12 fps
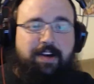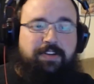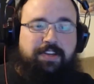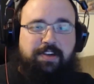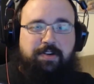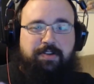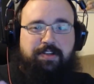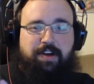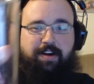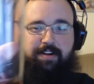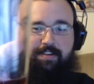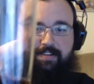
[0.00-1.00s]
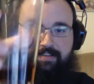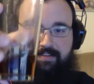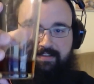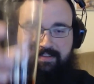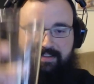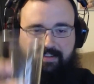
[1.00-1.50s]
I have a question for
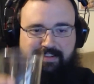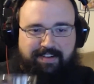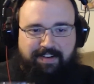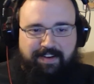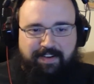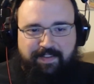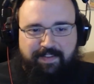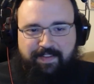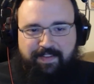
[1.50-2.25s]
Geese Lord.